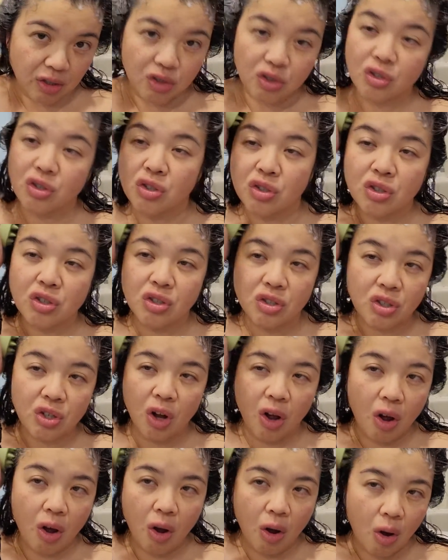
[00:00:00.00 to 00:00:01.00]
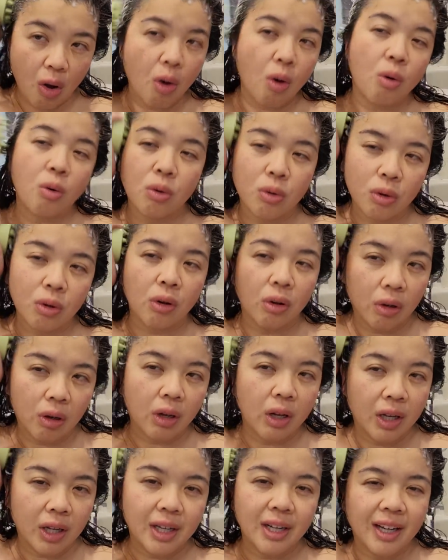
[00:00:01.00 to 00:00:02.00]
so
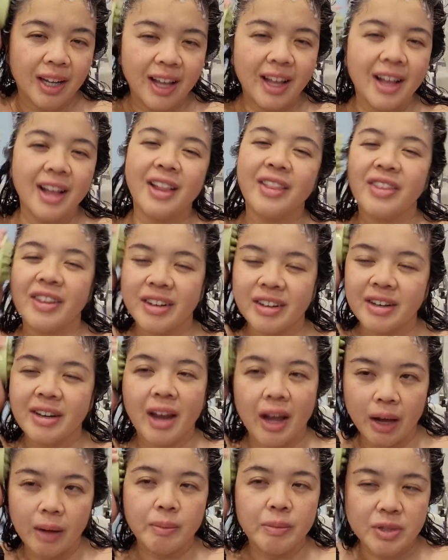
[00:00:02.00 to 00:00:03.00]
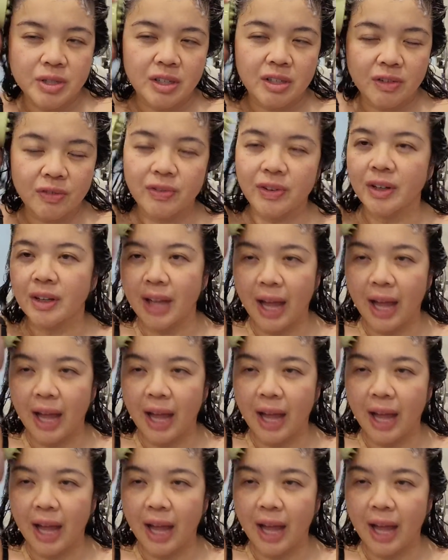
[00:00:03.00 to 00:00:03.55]
good. The nubs just feel